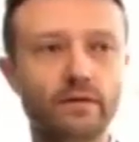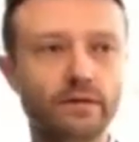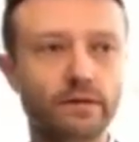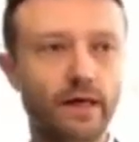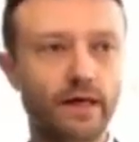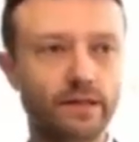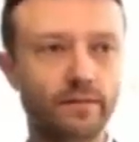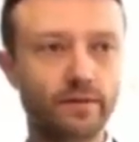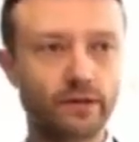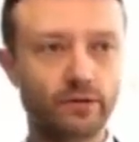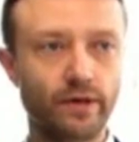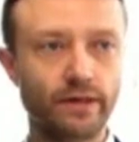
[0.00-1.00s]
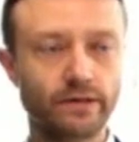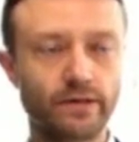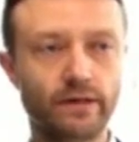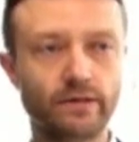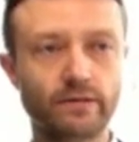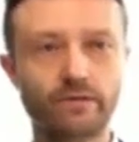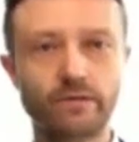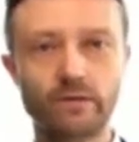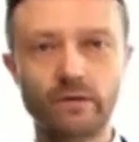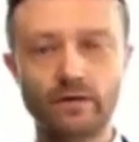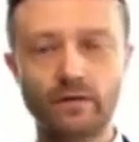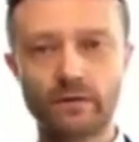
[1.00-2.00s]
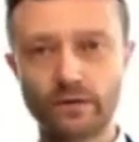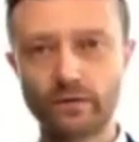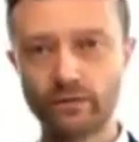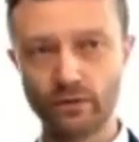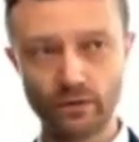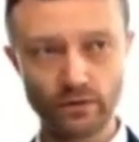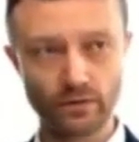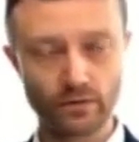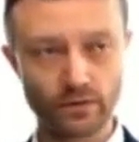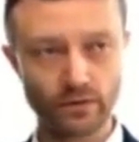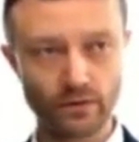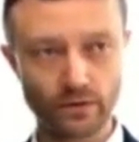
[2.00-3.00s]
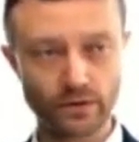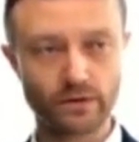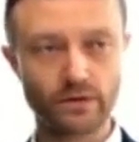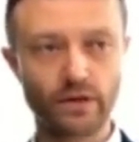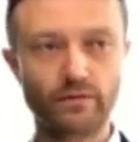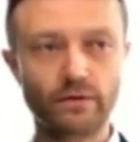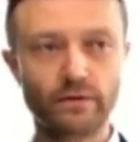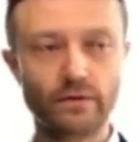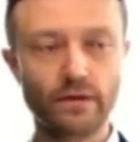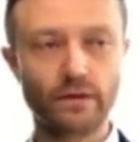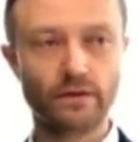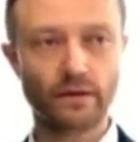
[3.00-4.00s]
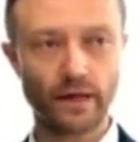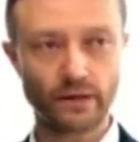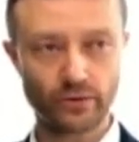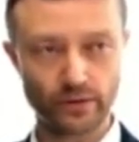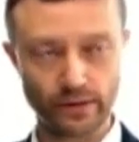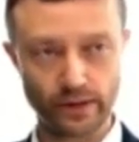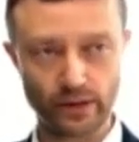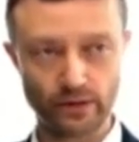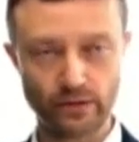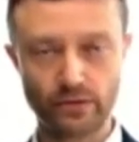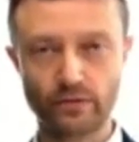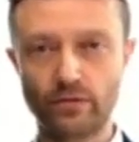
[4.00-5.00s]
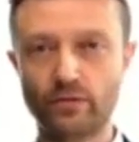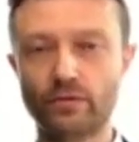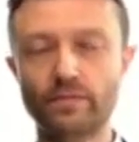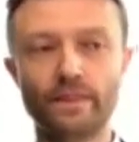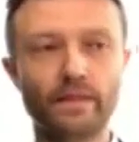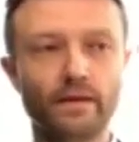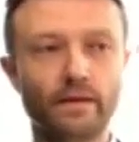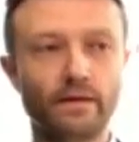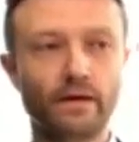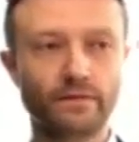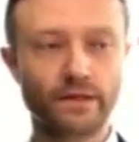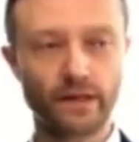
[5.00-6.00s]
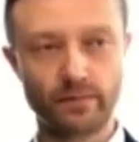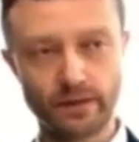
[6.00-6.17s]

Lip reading: this case demonstrates that, first of all, not even cash transactions or offset,